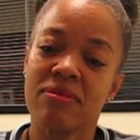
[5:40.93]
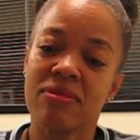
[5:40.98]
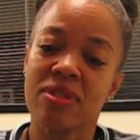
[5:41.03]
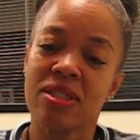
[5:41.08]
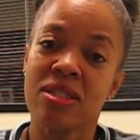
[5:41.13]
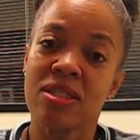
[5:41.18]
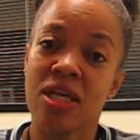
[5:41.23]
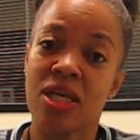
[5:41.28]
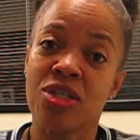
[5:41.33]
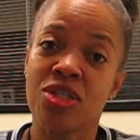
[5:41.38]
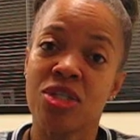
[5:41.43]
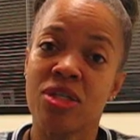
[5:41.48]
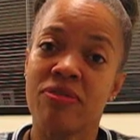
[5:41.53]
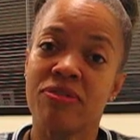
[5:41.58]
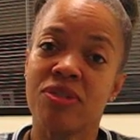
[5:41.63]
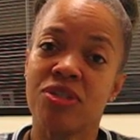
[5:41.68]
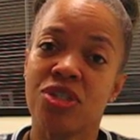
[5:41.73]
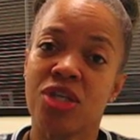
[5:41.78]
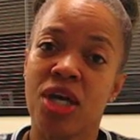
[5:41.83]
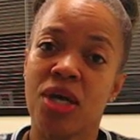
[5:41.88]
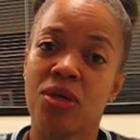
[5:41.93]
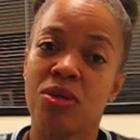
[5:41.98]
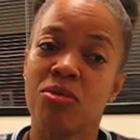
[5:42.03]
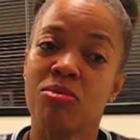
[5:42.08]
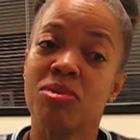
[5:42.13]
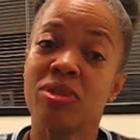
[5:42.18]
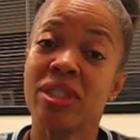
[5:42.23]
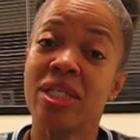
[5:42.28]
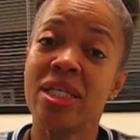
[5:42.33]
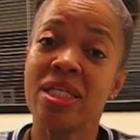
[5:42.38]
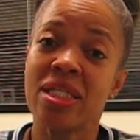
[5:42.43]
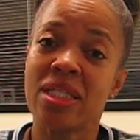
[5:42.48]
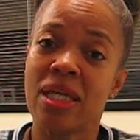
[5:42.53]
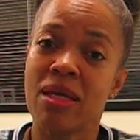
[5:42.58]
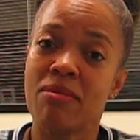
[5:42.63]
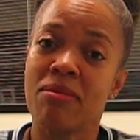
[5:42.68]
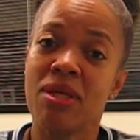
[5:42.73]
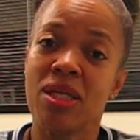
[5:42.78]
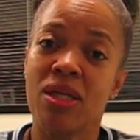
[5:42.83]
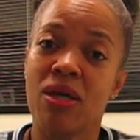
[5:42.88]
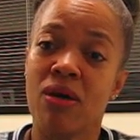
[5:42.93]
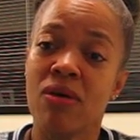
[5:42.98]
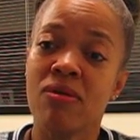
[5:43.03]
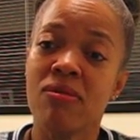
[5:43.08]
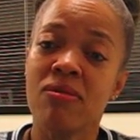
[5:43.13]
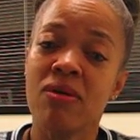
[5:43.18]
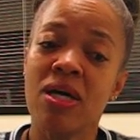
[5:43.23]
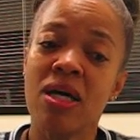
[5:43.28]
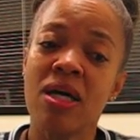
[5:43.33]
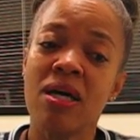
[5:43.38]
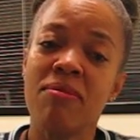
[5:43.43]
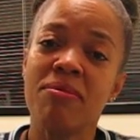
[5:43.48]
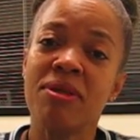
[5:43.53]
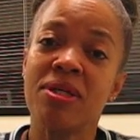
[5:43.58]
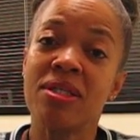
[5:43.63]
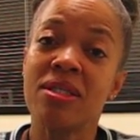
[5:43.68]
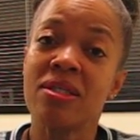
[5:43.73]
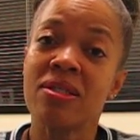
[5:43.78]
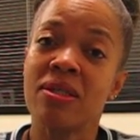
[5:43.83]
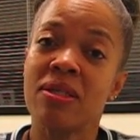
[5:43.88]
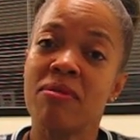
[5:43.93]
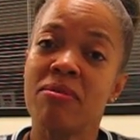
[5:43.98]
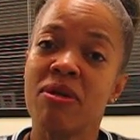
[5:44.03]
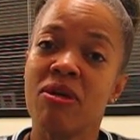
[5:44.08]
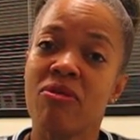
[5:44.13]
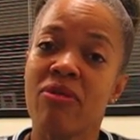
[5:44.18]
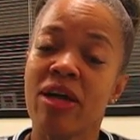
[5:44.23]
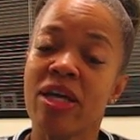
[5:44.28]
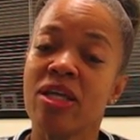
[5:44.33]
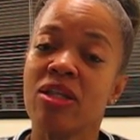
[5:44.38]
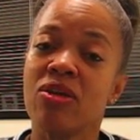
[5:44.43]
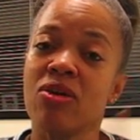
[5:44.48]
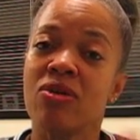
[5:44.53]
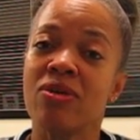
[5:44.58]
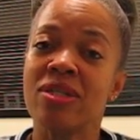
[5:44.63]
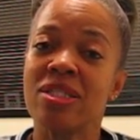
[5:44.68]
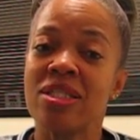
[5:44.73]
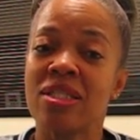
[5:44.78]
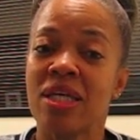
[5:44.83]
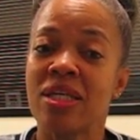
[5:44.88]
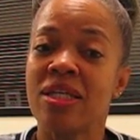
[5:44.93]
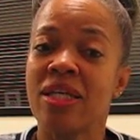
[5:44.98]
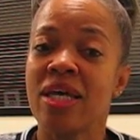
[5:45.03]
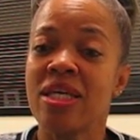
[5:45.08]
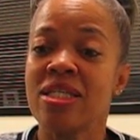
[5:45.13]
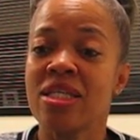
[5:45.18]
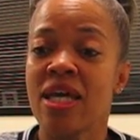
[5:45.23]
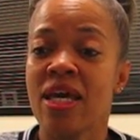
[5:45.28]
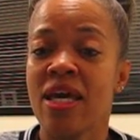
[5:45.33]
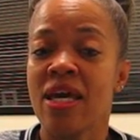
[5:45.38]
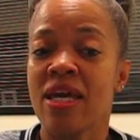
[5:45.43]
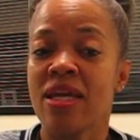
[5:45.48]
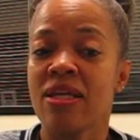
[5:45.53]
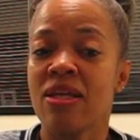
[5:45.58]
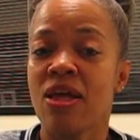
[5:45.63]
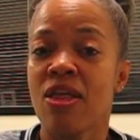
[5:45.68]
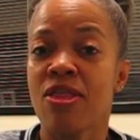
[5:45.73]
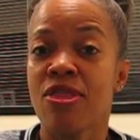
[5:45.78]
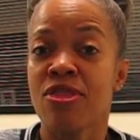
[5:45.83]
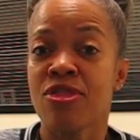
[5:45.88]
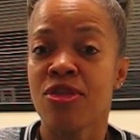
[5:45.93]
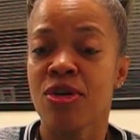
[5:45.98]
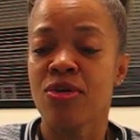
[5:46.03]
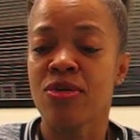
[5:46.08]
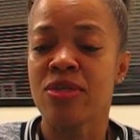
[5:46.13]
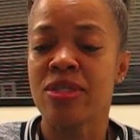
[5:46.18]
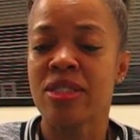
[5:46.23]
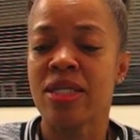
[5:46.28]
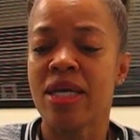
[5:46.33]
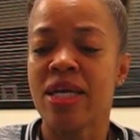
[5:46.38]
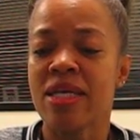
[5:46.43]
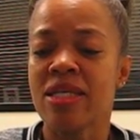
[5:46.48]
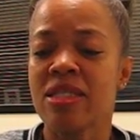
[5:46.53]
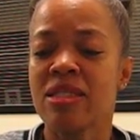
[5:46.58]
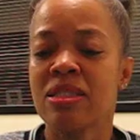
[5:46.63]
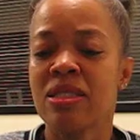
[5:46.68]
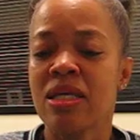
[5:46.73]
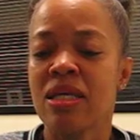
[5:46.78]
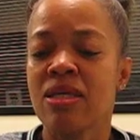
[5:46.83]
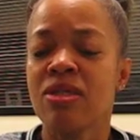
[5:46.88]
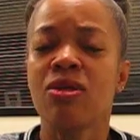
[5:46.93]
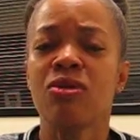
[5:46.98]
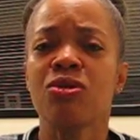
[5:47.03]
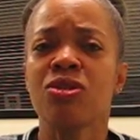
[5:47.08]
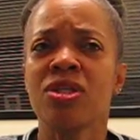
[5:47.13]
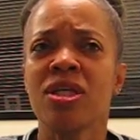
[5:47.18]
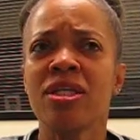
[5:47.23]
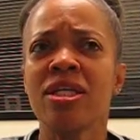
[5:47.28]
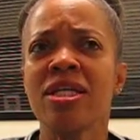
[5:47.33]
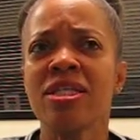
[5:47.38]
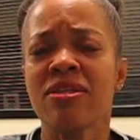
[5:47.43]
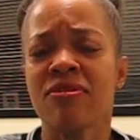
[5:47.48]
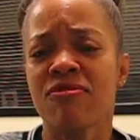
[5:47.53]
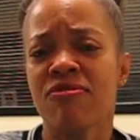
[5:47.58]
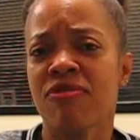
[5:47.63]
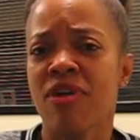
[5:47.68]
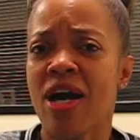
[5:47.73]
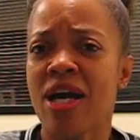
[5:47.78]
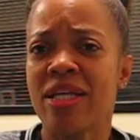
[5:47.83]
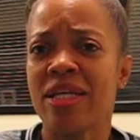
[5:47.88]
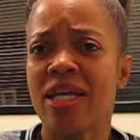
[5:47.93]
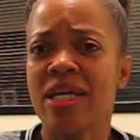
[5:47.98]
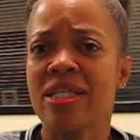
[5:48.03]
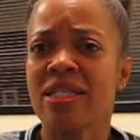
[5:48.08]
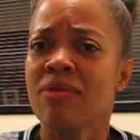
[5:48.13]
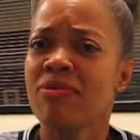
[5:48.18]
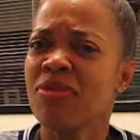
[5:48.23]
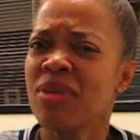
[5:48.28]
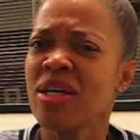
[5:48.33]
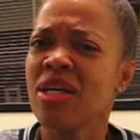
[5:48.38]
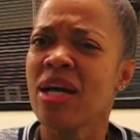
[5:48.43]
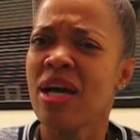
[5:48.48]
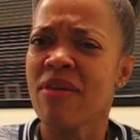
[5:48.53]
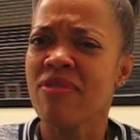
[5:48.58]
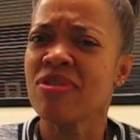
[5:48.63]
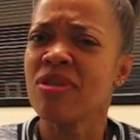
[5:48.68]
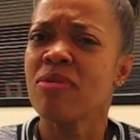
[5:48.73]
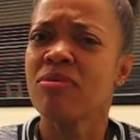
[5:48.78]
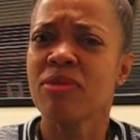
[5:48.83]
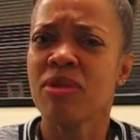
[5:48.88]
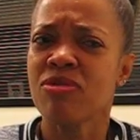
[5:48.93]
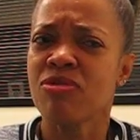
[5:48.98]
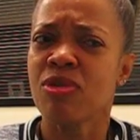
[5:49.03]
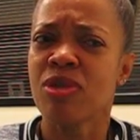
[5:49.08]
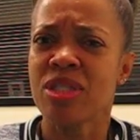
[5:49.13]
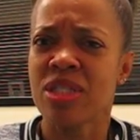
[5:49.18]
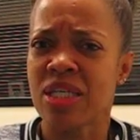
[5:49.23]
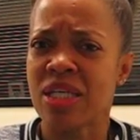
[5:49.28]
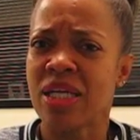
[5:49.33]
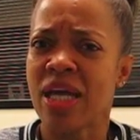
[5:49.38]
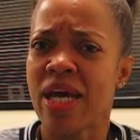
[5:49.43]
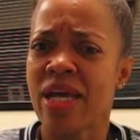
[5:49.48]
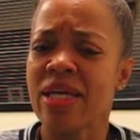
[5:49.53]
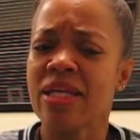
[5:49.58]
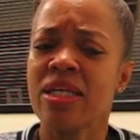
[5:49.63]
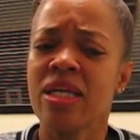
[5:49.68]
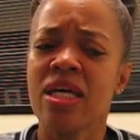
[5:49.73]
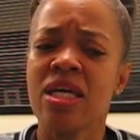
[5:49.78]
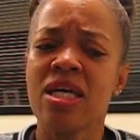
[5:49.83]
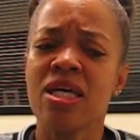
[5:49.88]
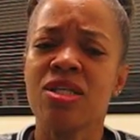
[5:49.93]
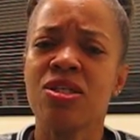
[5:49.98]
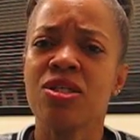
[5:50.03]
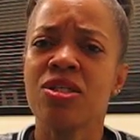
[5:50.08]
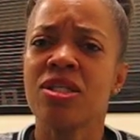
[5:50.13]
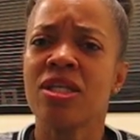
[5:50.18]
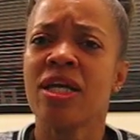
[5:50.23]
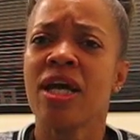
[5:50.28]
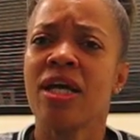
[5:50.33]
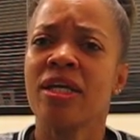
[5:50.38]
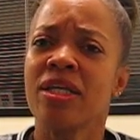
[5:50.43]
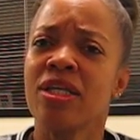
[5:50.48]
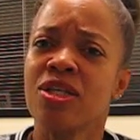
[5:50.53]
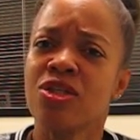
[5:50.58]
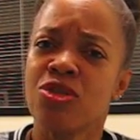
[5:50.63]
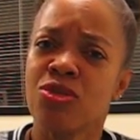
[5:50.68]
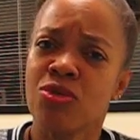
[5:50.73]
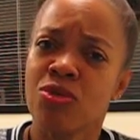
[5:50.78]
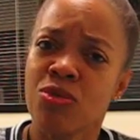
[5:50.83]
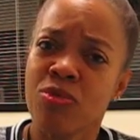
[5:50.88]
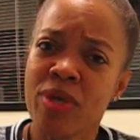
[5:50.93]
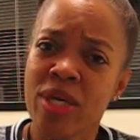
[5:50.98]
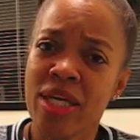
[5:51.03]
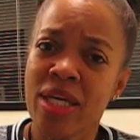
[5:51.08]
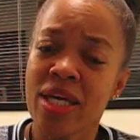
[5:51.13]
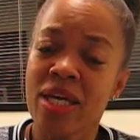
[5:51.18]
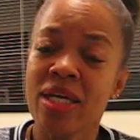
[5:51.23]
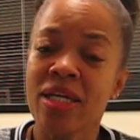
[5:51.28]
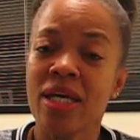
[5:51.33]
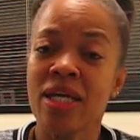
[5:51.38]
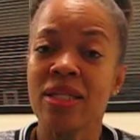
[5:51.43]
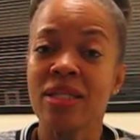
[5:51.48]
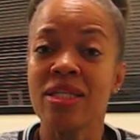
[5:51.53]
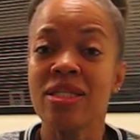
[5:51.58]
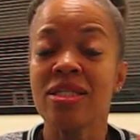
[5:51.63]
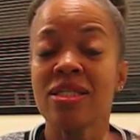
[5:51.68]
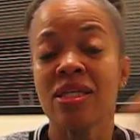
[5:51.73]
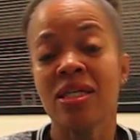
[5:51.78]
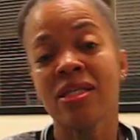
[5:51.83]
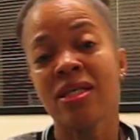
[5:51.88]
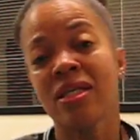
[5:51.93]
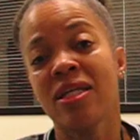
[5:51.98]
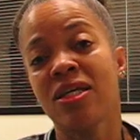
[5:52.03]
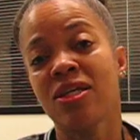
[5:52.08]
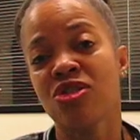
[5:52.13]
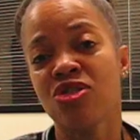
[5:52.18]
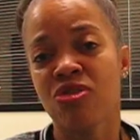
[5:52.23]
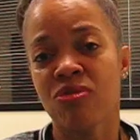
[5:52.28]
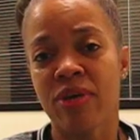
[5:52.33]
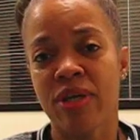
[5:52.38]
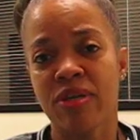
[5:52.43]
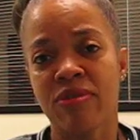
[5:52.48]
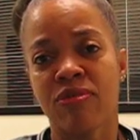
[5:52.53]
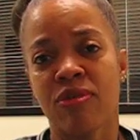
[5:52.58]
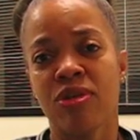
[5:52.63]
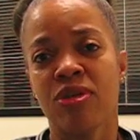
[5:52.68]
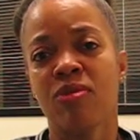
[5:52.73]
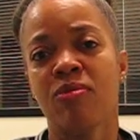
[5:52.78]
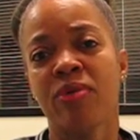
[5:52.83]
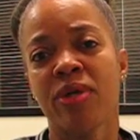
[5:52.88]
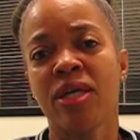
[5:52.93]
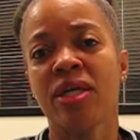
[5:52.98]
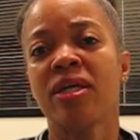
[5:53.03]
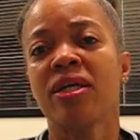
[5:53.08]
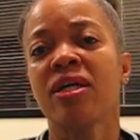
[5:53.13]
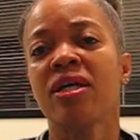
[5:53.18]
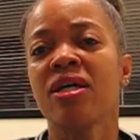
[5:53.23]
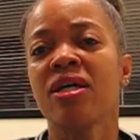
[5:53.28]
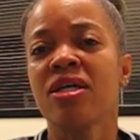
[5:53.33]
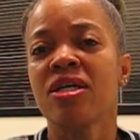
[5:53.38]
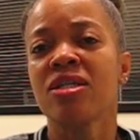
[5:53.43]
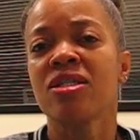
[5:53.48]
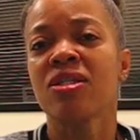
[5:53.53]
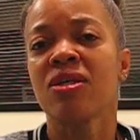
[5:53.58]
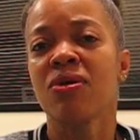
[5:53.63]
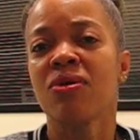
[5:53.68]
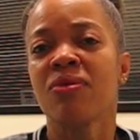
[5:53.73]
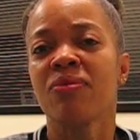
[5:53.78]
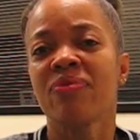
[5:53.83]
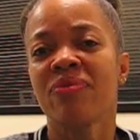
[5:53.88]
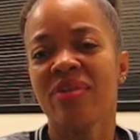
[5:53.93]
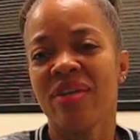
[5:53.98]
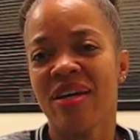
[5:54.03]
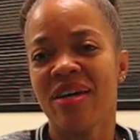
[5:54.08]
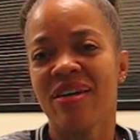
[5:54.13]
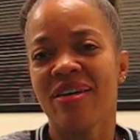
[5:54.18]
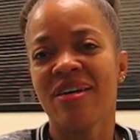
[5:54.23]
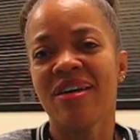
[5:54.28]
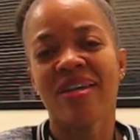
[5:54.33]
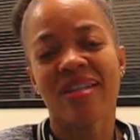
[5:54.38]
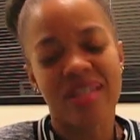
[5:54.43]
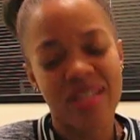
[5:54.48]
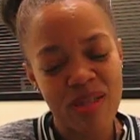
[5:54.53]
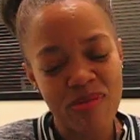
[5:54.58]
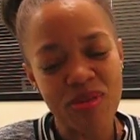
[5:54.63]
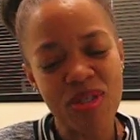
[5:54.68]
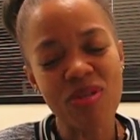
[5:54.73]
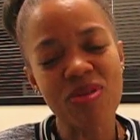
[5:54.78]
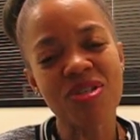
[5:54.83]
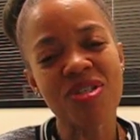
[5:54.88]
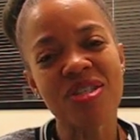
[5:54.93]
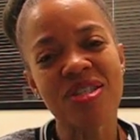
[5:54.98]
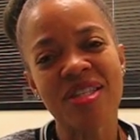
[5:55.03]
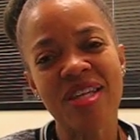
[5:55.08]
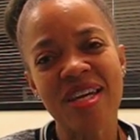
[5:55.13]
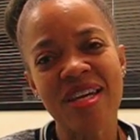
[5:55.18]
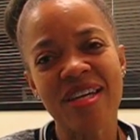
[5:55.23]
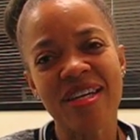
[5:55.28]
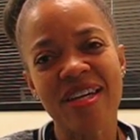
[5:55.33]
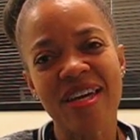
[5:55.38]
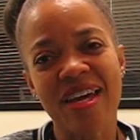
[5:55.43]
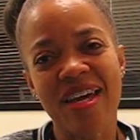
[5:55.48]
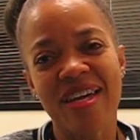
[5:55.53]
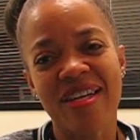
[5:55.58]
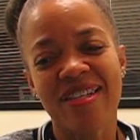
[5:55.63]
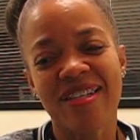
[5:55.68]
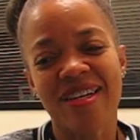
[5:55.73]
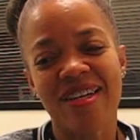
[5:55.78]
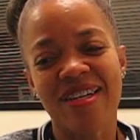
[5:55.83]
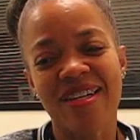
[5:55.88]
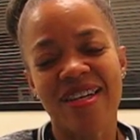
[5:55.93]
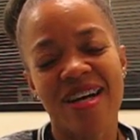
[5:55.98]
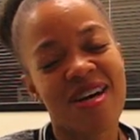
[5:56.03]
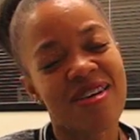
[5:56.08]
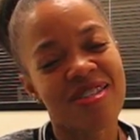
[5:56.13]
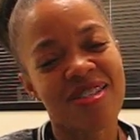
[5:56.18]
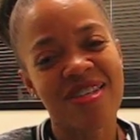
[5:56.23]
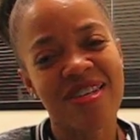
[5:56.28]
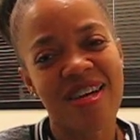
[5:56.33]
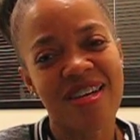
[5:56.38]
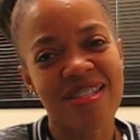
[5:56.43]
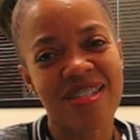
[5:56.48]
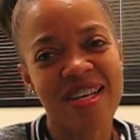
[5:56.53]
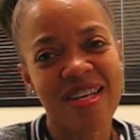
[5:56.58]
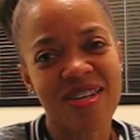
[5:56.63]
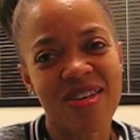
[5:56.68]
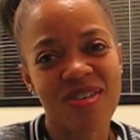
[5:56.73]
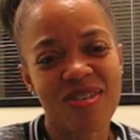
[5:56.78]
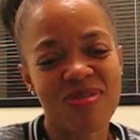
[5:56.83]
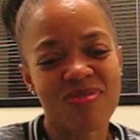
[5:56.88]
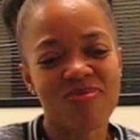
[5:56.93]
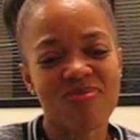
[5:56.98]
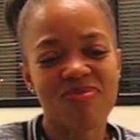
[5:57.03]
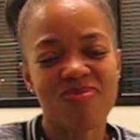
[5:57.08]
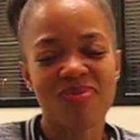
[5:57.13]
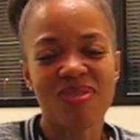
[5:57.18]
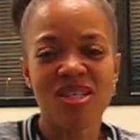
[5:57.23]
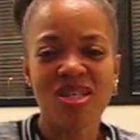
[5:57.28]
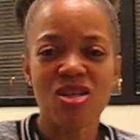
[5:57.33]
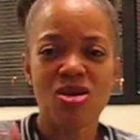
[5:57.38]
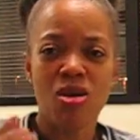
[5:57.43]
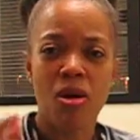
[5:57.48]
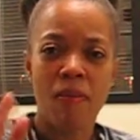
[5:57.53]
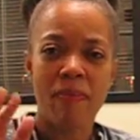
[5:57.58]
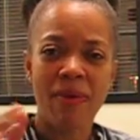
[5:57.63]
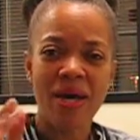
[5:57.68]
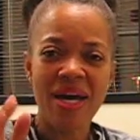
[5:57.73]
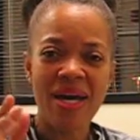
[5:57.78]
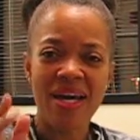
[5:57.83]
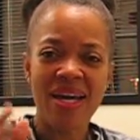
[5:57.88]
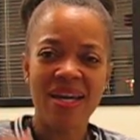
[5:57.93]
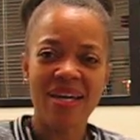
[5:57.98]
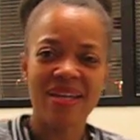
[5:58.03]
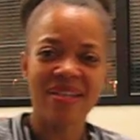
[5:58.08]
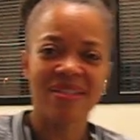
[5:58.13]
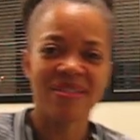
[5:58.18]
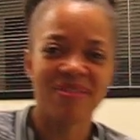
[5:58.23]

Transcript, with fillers: section of the channel, please let me know because it's going to be a regular on Sundays and Thursdays. No, Sundays and Fridays. I think I have something for tonight just to kind of get you through the weekend and then Sunday to get you ready for your week. So, yeah, let me know what you think, and uh, I'll see you guys later. Bye.